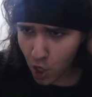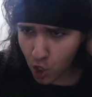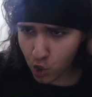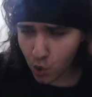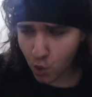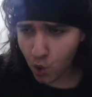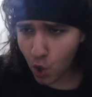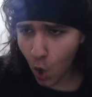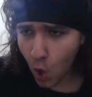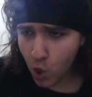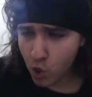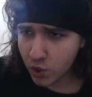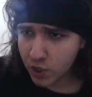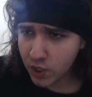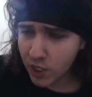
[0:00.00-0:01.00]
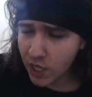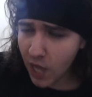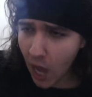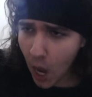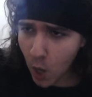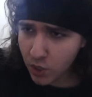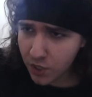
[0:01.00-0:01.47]
You go, you see
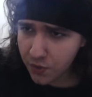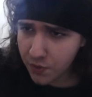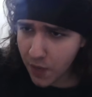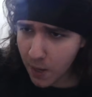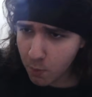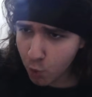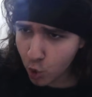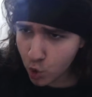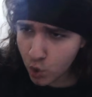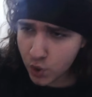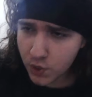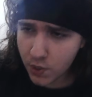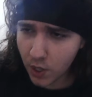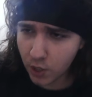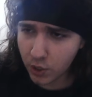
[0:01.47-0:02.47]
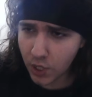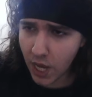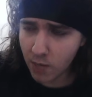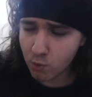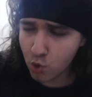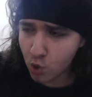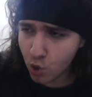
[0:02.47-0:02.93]
how did they produce their
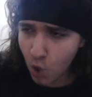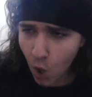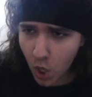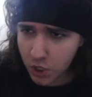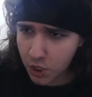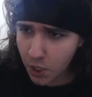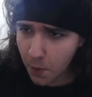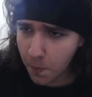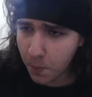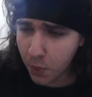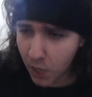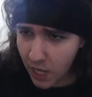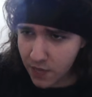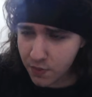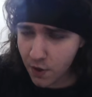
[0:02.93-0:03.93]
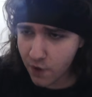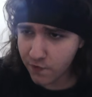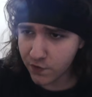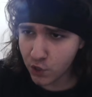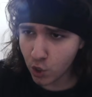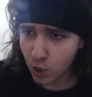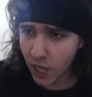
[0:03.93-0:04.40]
game. You go and play their
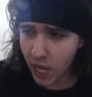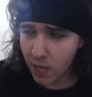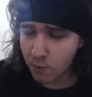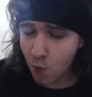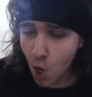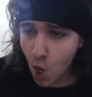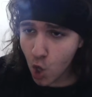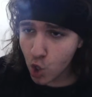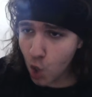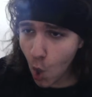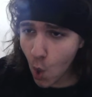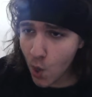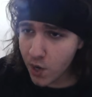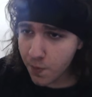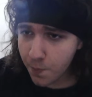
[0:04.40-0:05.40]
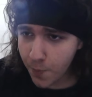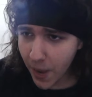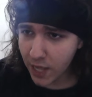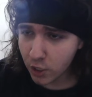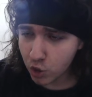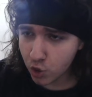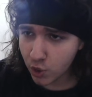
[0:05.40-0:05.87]
video game. Go in
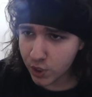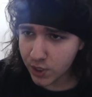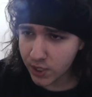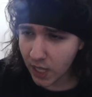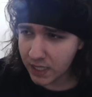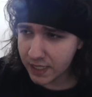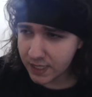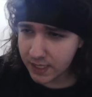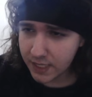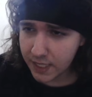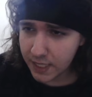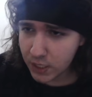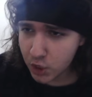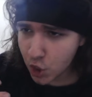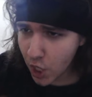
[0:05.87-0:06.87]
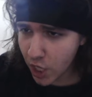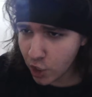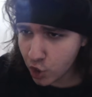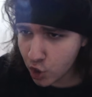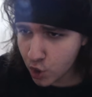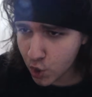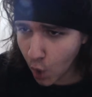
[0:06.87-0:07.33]
Pinterest and see
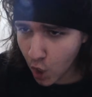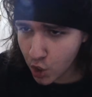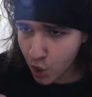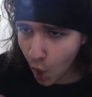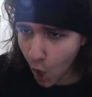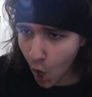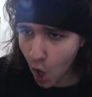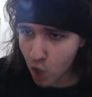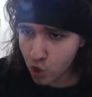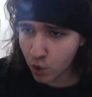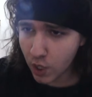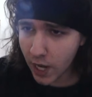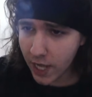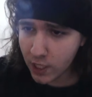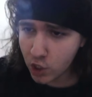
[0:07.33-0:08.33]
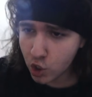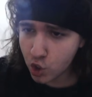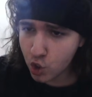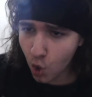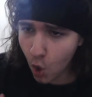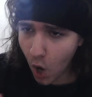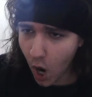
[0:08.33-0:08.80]
sketches on art related
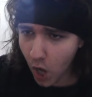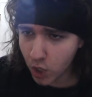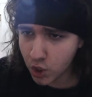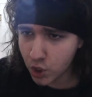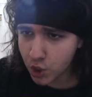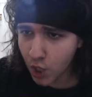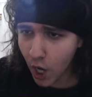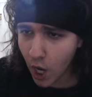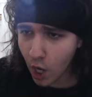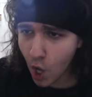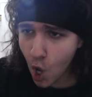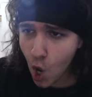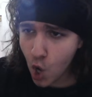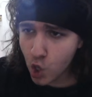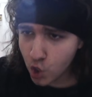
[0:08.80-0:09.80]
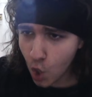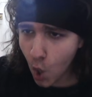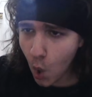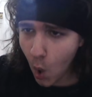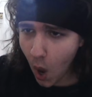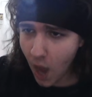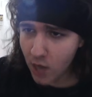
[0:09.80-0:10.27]
to your art style.
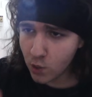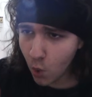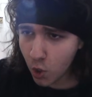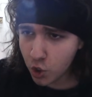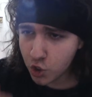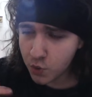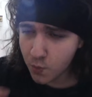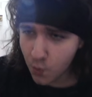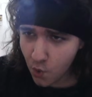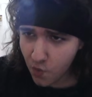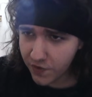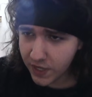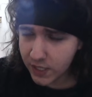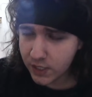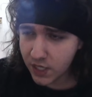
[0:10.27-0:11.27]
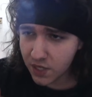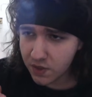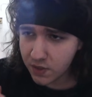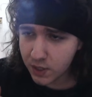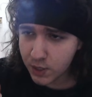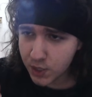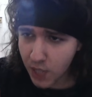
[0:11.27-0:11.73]
Go and watch movies in
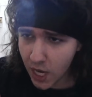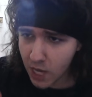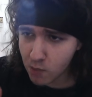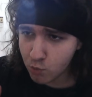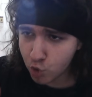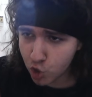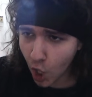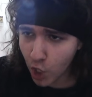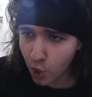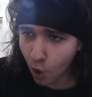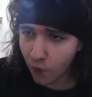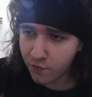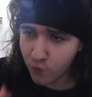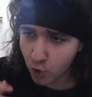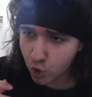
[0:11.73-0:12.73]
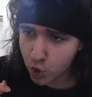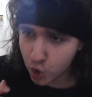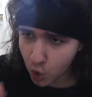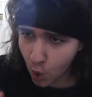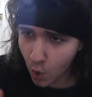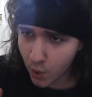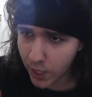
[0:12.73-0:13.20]
the same genre of your
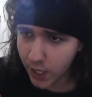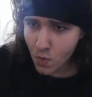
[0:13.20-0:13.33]
story.